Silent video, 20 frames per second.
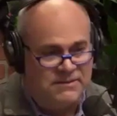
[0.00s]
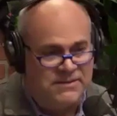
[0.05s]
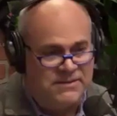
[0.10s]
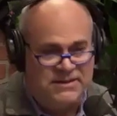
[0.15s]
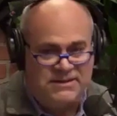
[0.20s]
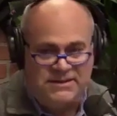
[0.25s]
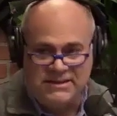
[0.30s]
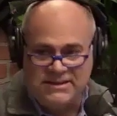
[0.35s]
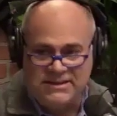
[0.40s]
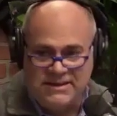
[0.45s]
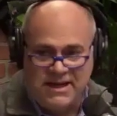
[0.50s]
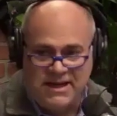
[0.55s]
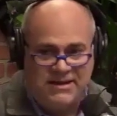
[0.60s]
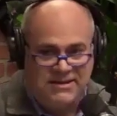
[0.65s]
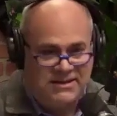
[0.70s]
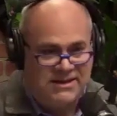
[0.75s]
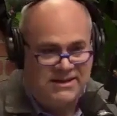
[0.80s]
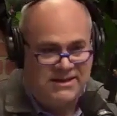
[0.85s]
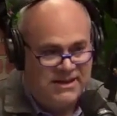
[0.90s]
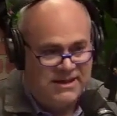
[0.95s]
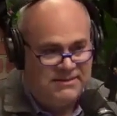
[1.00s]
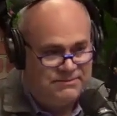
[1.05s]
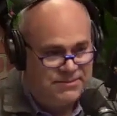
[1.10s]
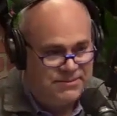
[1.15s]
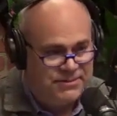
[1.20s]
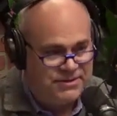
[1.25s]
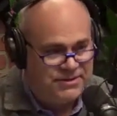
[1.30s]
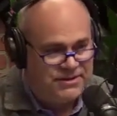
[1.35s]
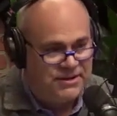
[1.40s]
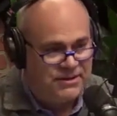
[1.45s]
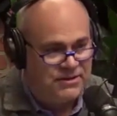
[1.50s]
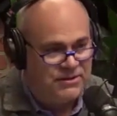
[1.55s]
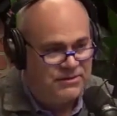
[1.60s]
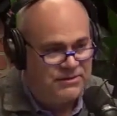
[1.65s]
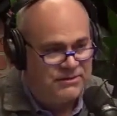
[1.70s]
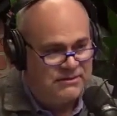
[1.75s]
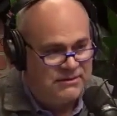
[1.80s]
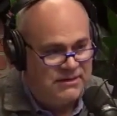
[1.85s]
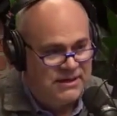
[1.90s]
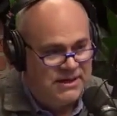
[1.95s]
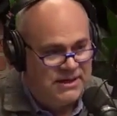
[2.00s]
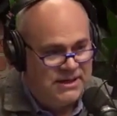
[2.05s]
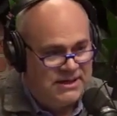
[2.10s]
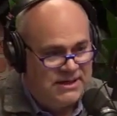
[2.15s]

Some days it's not today push the goal.